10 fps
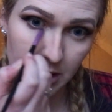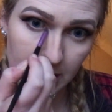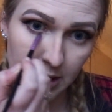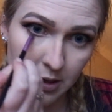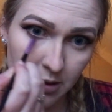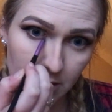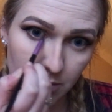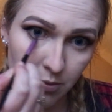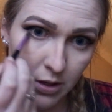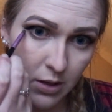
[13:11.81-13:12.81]
line because I
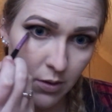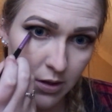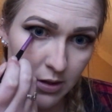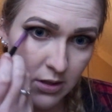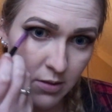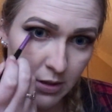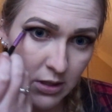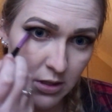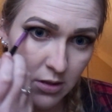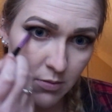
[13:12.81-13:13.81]
really want this to be
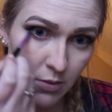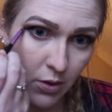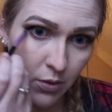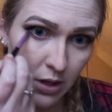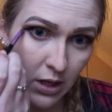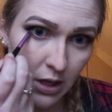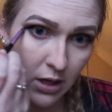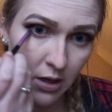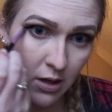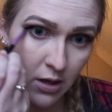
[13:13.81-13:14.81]
smoky.